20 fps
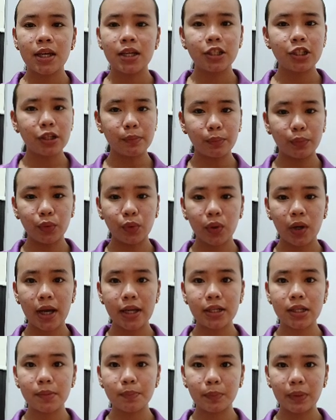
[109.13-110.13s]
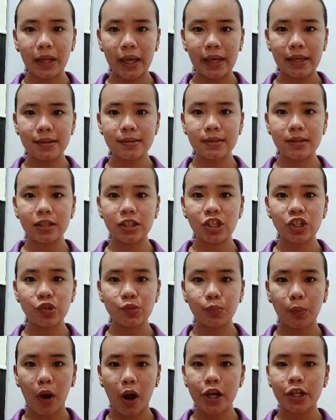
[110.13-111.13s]
The book and the plays it
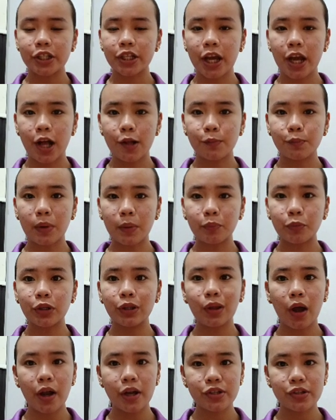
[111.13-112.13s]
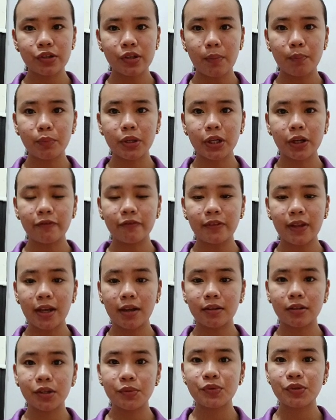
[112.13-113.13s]
inspired helped popularize number of
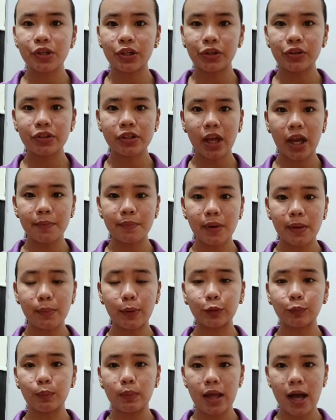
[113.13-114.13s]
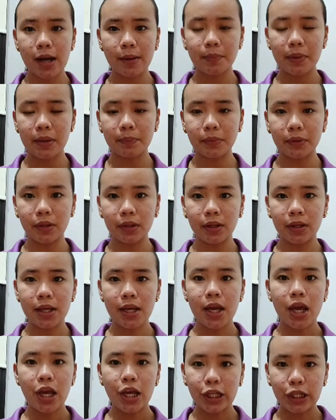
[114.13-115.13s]
negative stereotypes about black people,
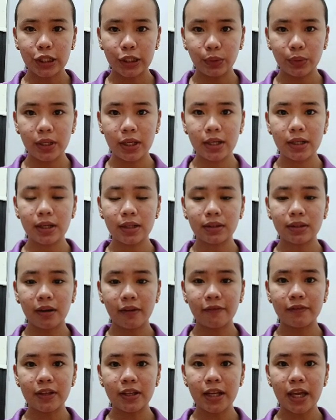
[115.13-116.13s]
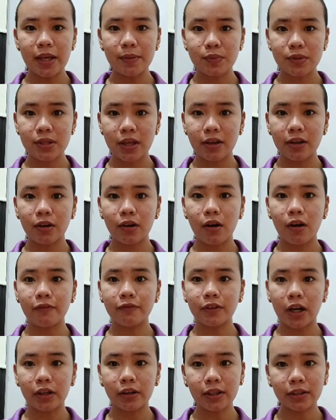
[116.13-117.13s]
including that of the namesake
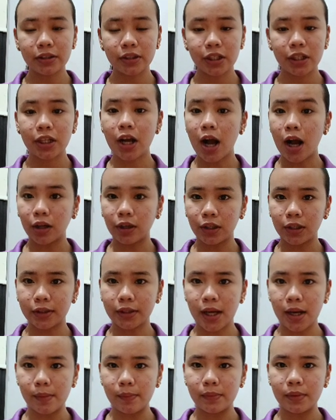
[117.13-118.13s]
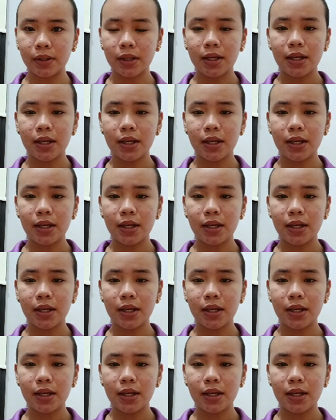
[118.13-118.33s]
of character Uncle Tom.